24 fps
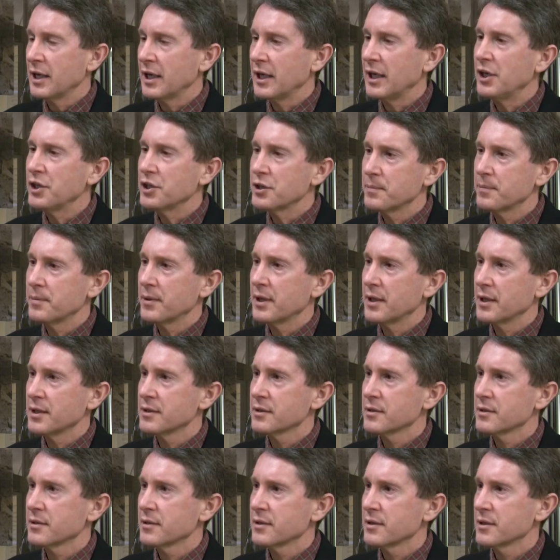Each
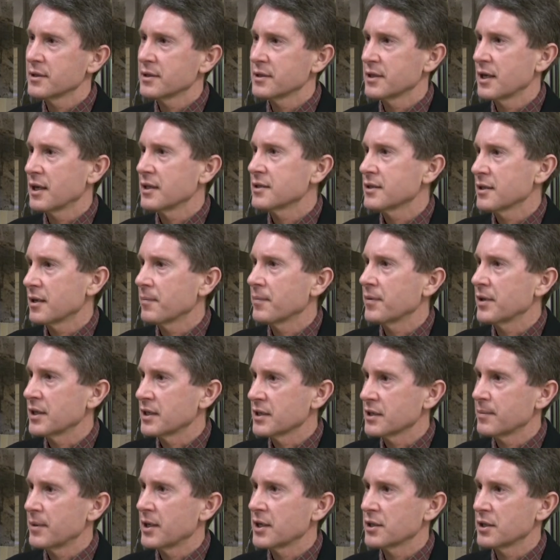piece says something
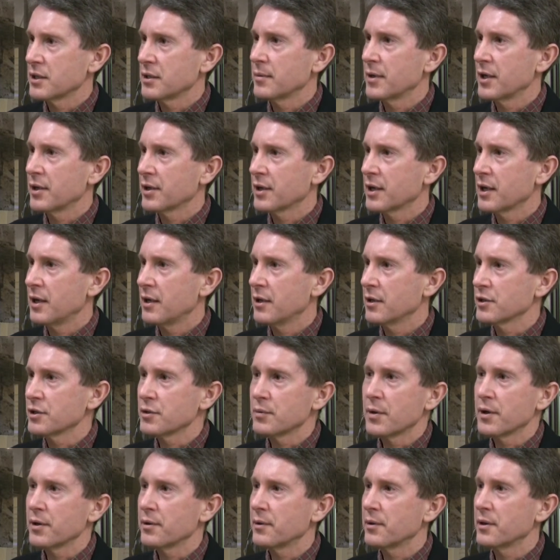special about the
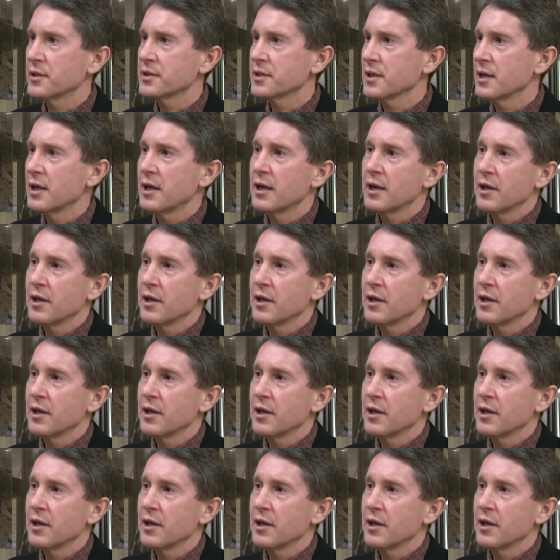college, whether it's